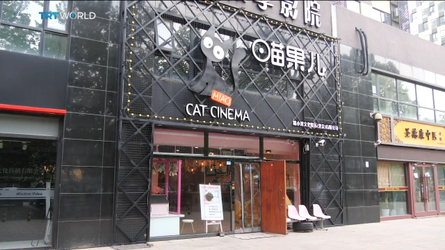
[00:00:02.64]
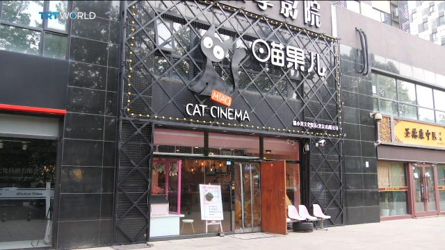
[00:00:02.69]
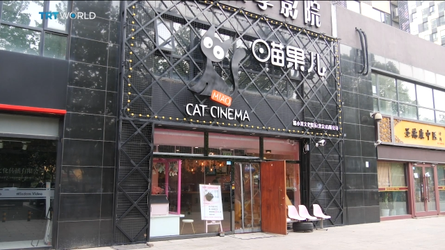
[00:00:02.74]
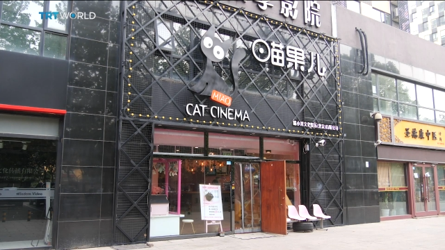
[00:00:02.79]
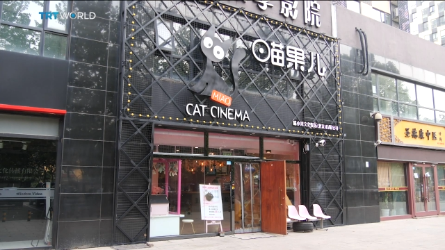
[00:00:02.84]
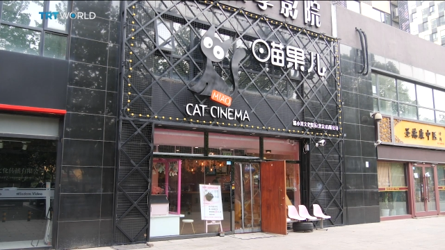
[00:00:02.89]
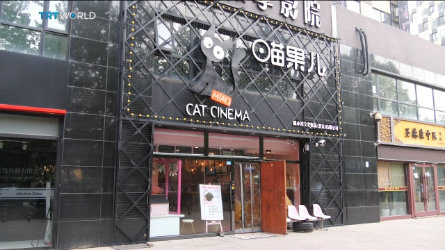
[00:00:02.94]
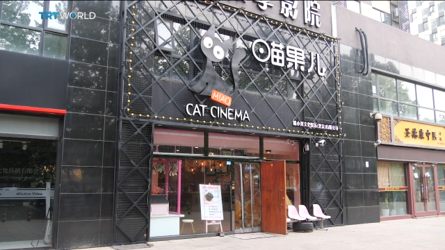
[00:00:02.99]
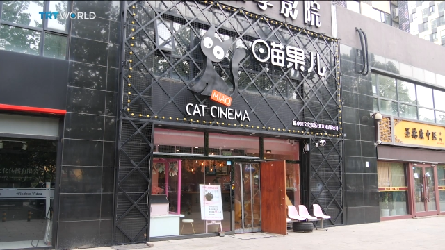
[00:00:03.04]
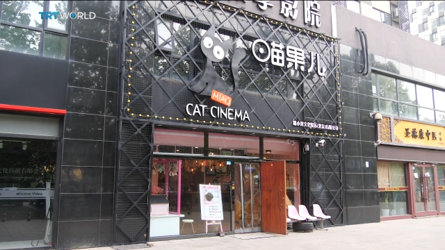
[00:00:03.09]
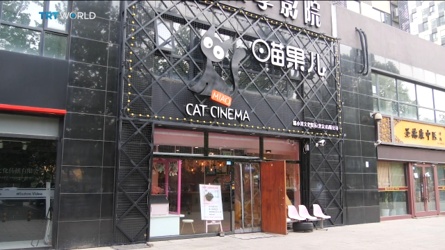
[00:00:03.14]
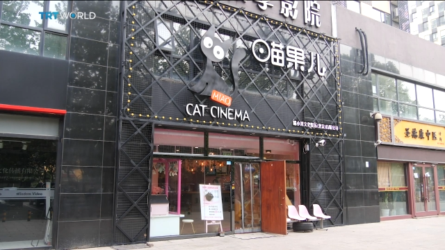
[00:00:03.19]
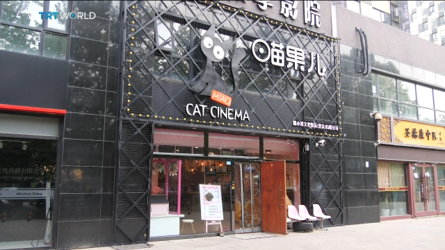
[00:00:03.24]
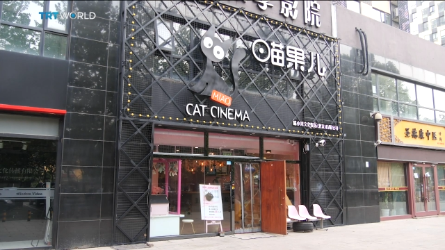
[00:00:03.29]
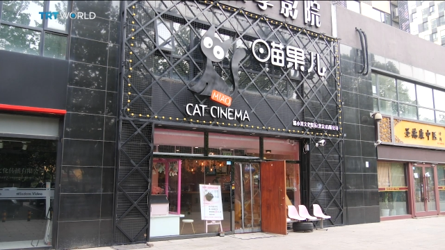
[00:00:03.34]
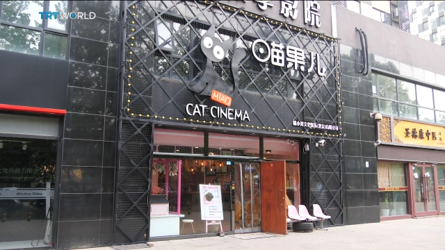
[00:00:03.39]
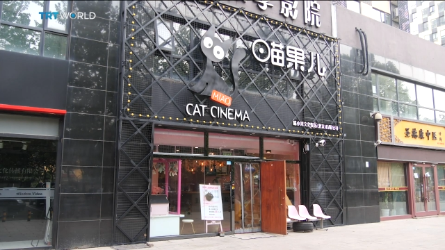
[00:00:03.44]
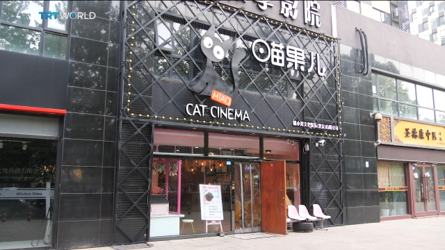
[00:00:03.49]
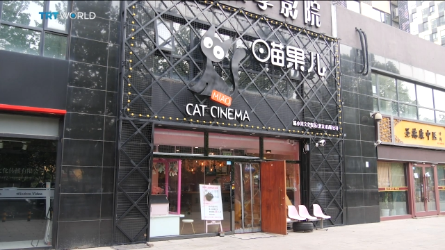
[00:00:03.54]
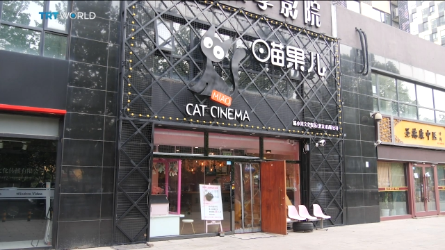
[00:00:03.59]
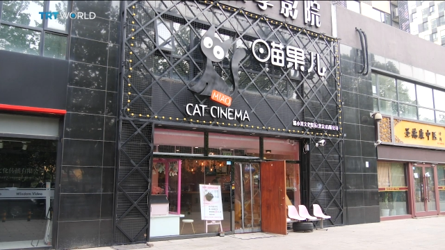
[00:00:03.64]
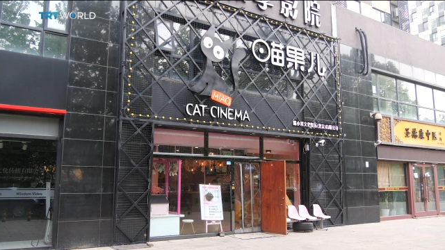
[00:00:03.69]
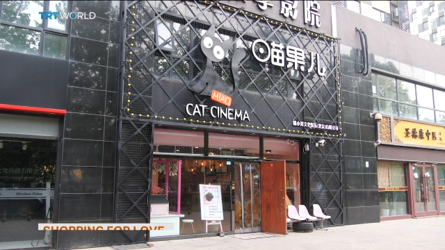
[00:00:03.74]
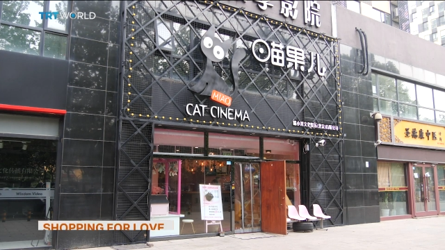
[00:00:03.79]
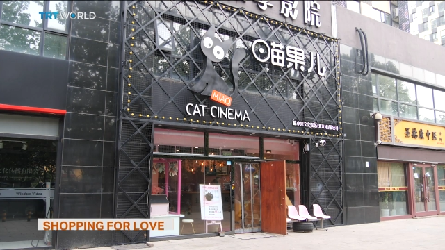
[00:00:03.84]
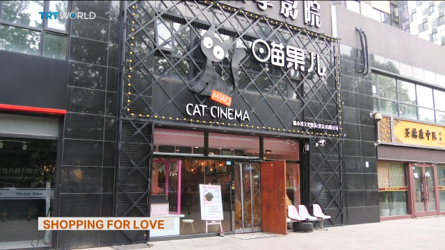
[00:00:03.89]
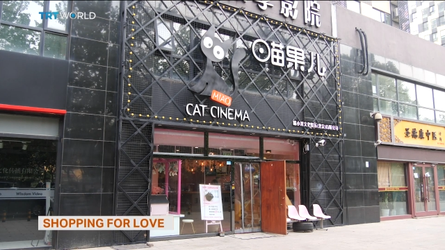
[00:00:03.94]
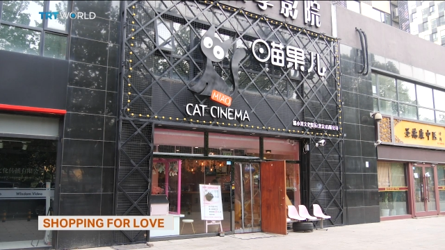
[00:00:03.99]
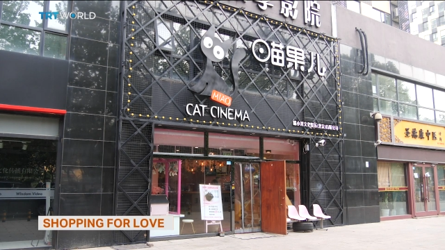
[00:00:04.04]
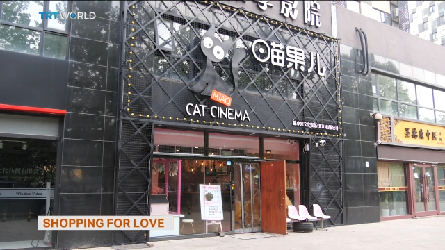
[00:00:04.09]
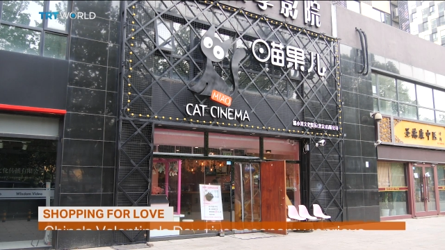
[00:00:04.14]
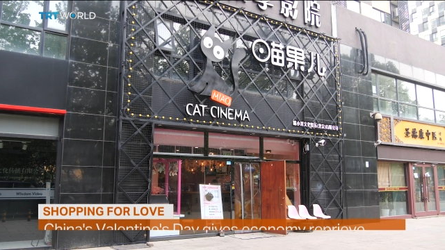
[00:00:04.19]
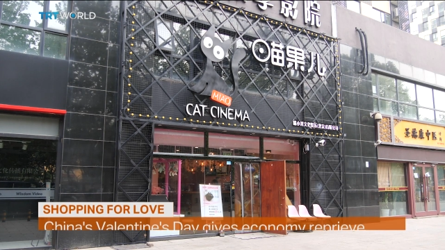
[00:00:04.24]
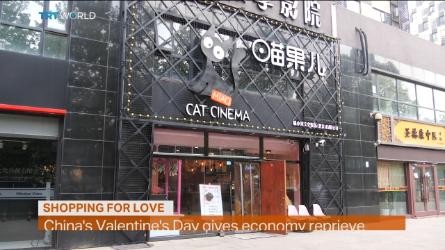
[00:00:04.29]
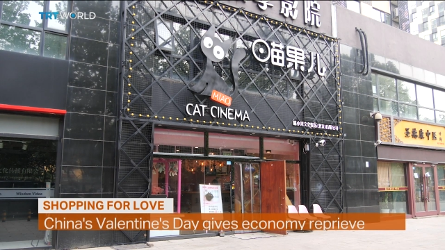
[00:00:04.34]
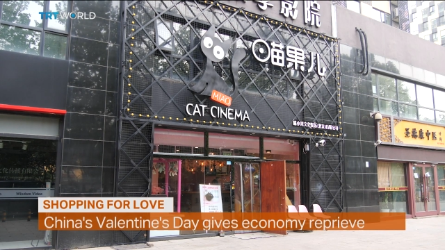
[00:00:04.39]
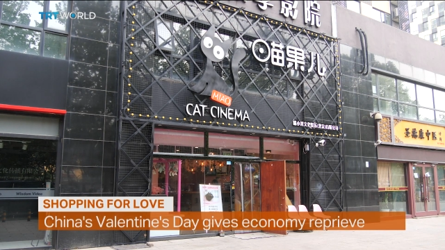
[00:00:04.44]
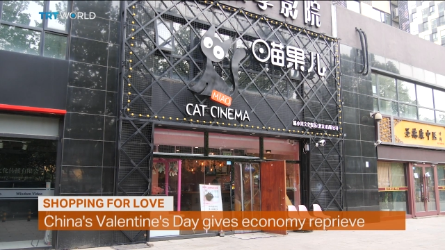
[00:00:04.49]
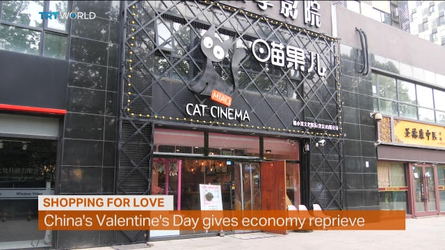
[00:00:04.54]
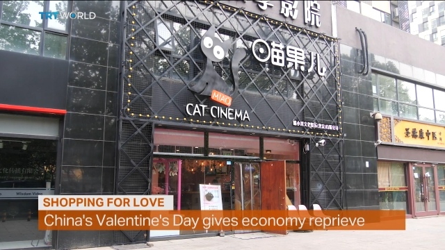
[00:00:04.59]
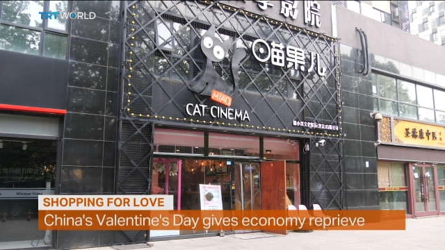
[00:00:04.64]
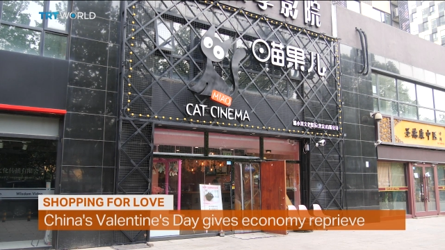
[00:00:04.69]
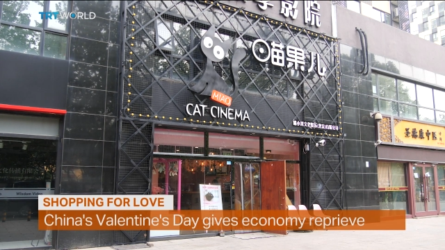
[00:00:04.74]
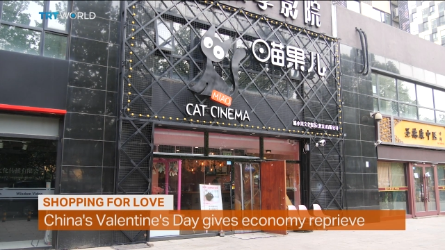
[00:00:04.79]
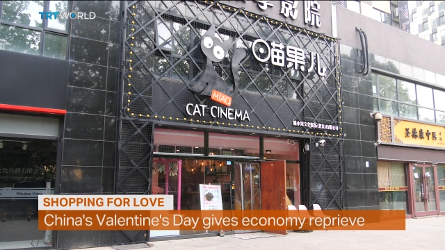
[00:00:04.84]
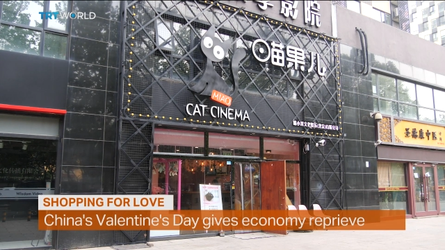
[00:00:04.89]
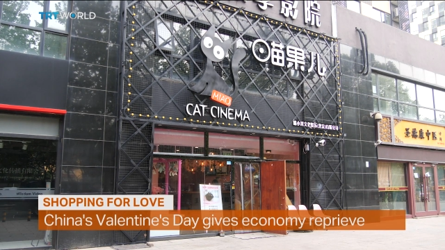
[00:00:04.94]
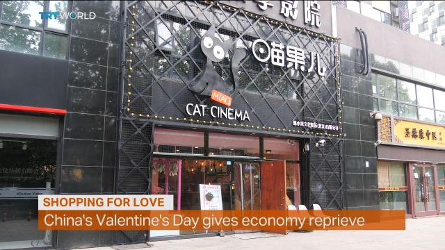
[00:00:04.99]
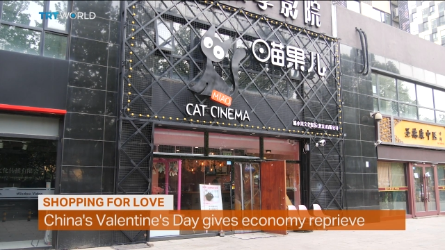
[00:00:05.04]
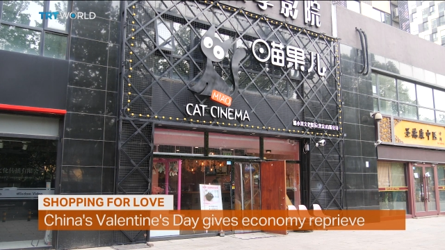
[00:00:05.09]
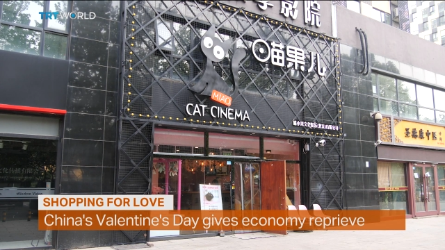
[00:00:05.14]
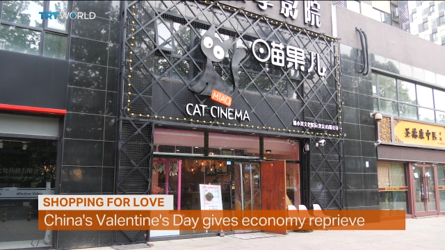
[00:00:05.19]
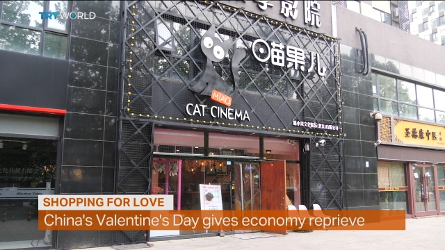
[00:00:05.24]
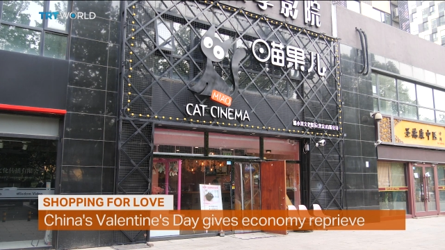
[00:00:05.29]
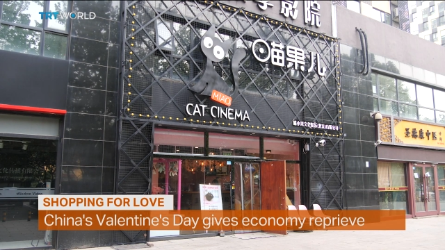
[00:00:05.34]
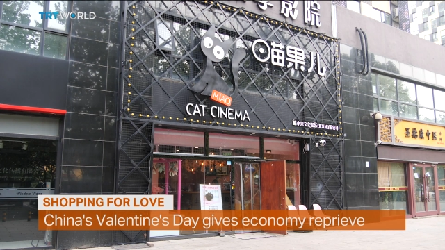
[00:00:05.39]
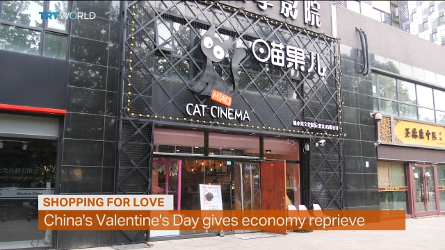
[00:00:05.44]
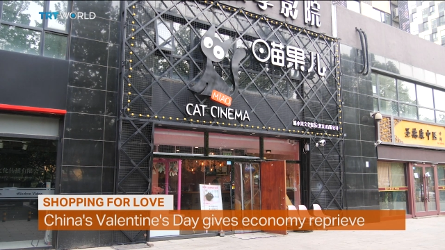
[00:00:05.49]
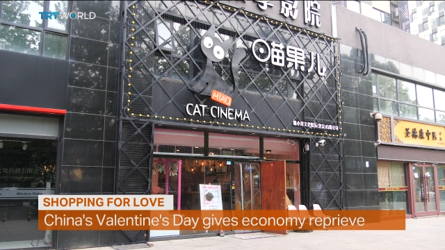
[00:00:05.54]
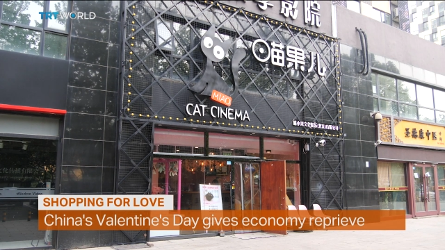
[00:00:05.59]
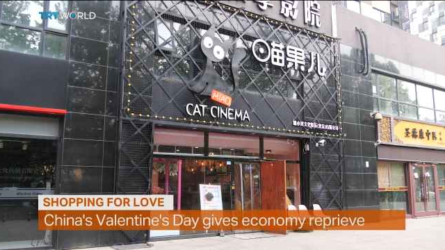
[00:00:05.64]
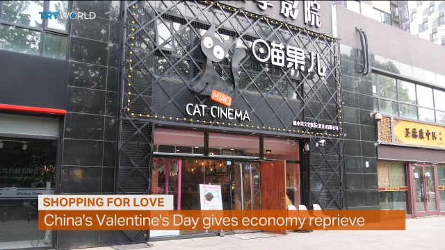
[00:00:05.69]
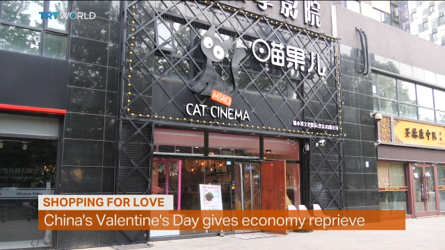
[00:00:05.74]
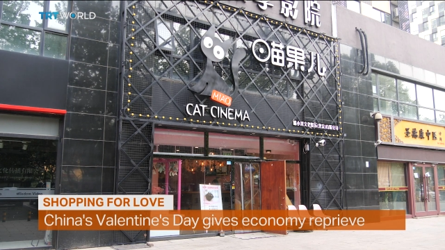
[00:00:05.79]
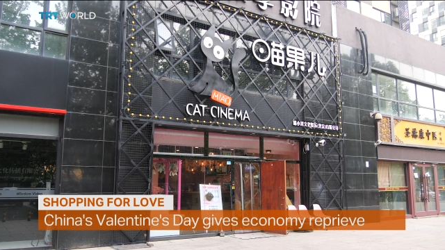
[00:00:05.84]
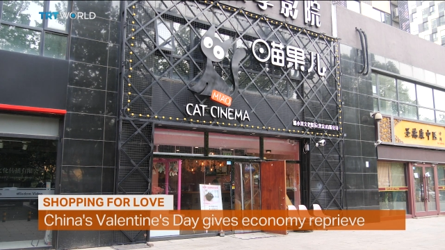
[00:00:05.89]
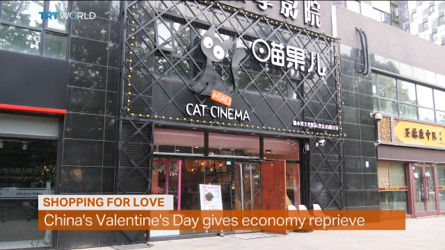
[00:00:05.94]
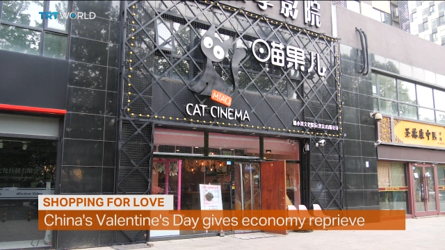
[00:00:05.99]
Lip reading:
(no speaker visible)